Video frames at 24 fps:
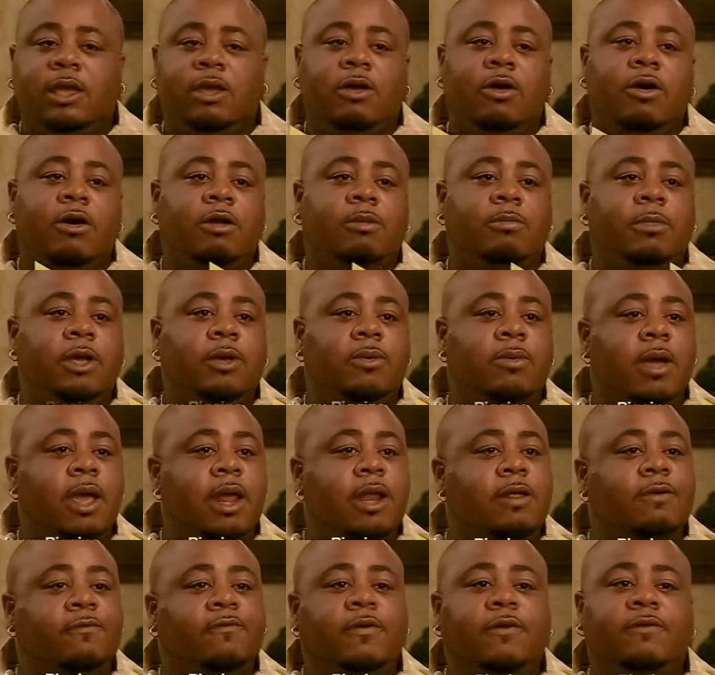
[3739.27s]
you're going to be
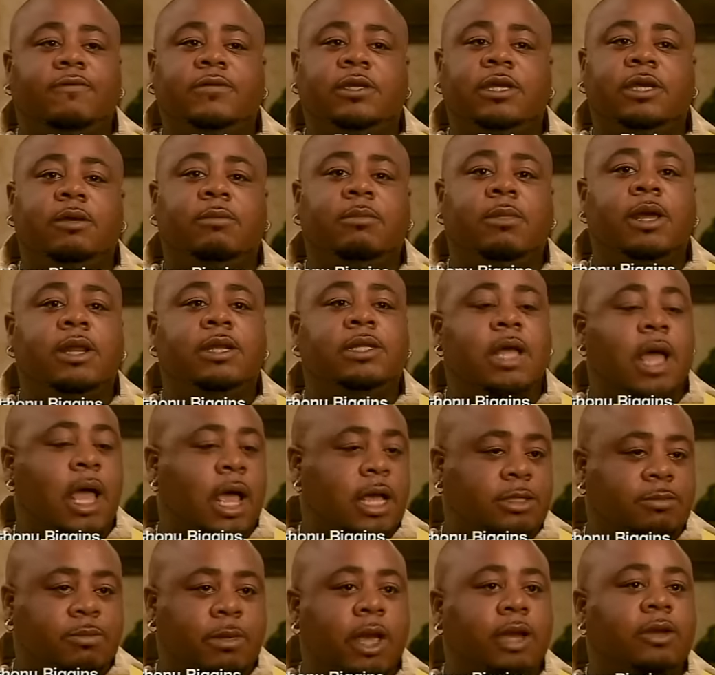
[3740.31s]
ready in 15 minutes, I
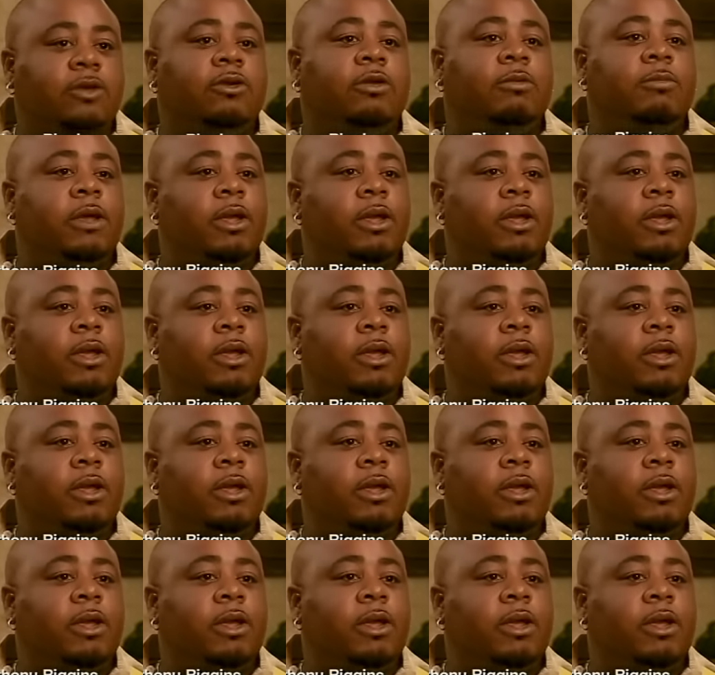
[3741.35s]
expect you to